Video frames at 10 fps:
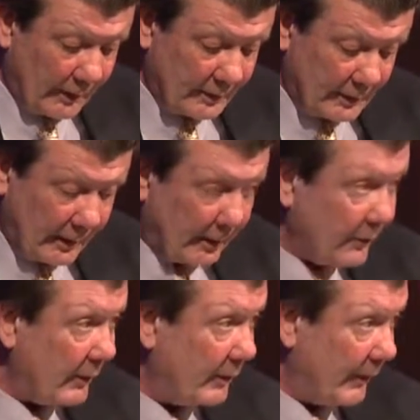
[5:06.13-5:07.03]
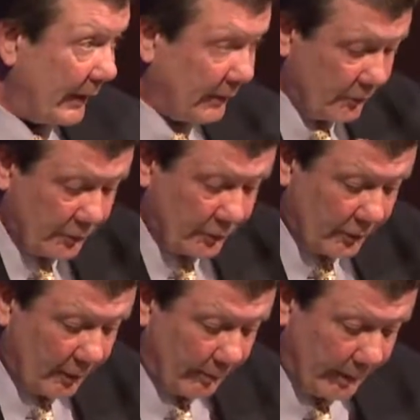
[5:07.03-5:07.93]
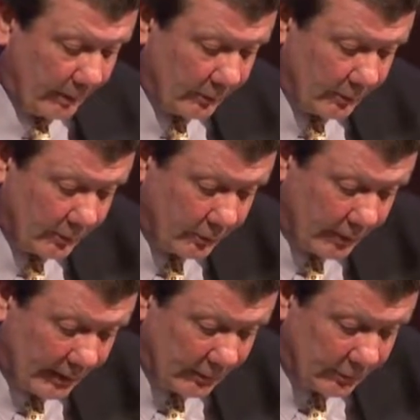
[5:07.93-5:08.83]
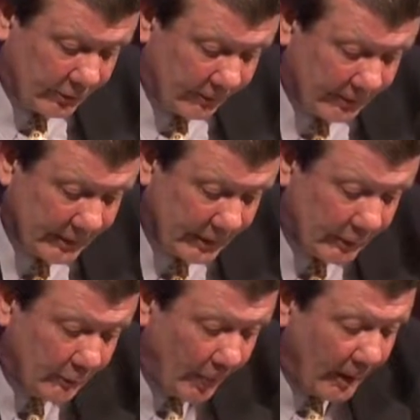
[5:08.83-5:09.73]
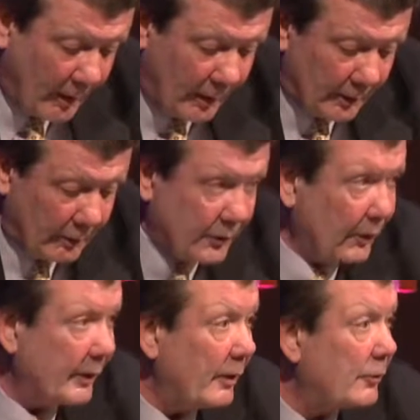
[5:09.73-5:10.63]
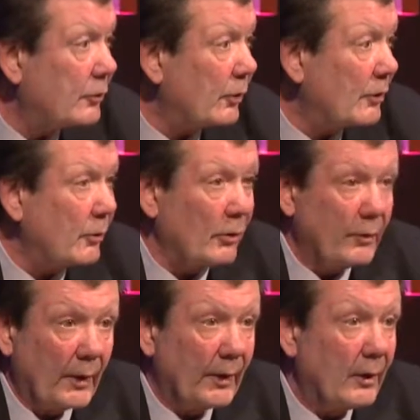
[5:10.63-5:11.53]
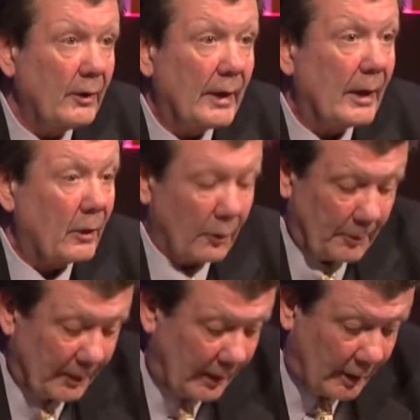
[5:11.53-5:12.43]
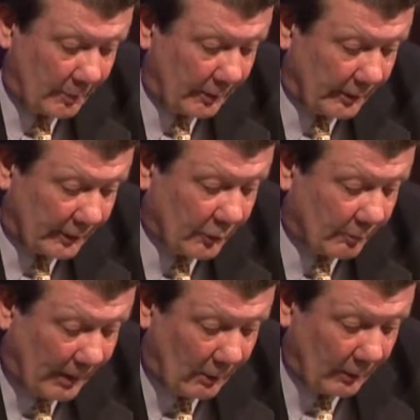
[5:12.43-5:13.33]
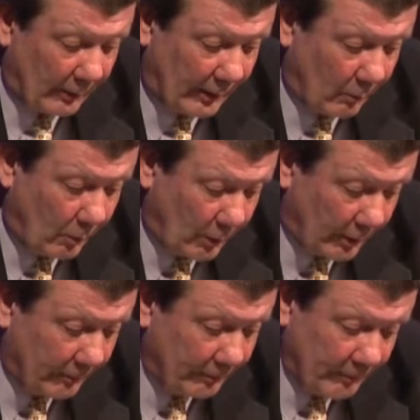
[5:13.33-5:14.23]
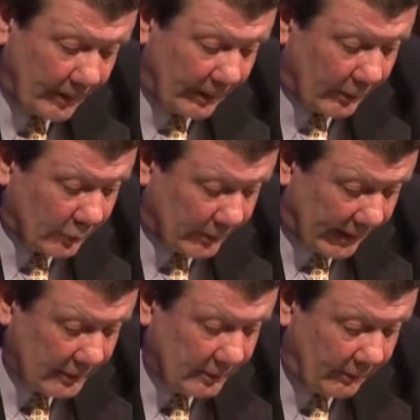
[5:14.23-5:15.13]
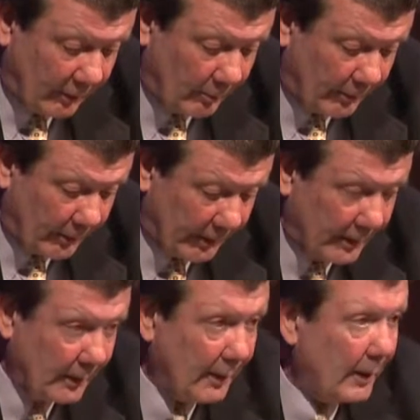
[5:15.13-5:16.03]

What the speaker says: I see that as an advantage as you're coming out into 2017. Utility infrastructure is very good. You got good, reliable electric power, a lot of water, natural gas availability.